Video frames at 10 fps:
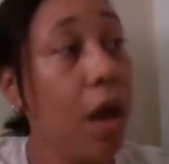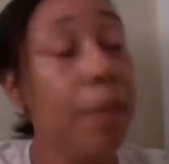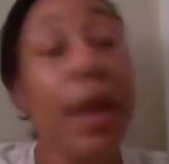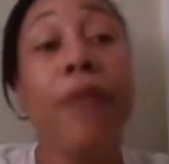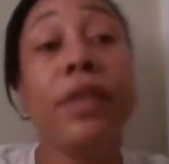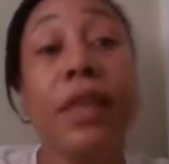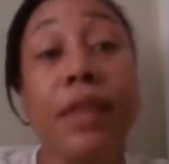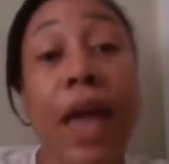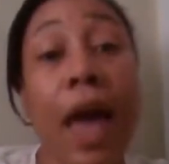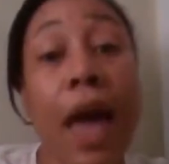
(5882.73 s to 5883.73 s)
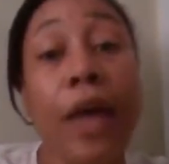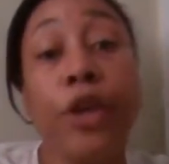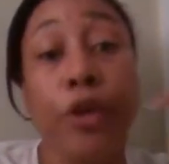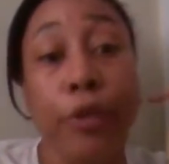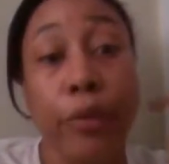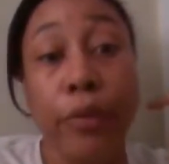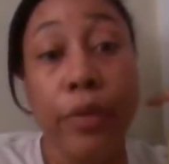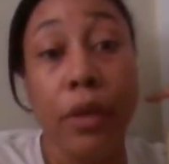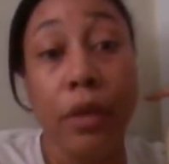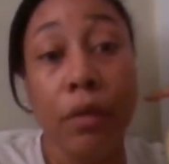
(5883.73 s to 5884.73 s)
Everything that I
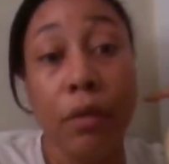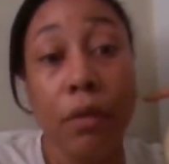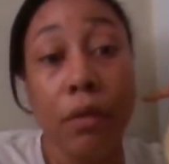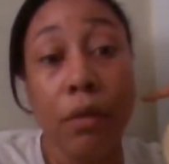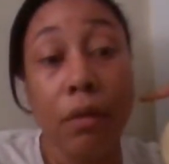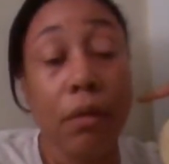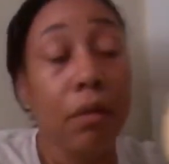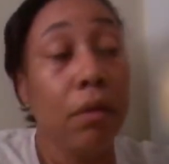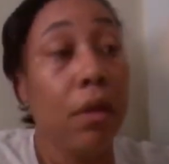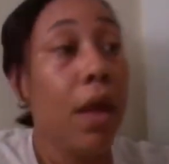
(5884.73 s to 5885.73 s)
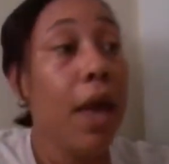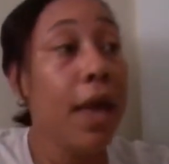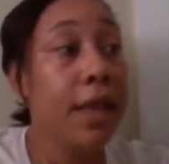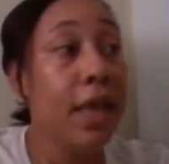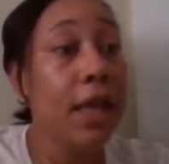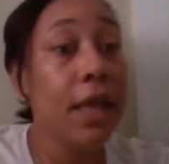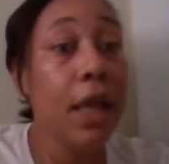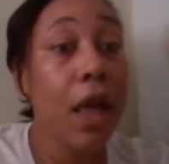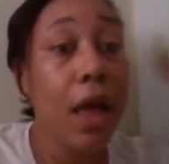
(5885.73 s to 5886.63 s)
use. And then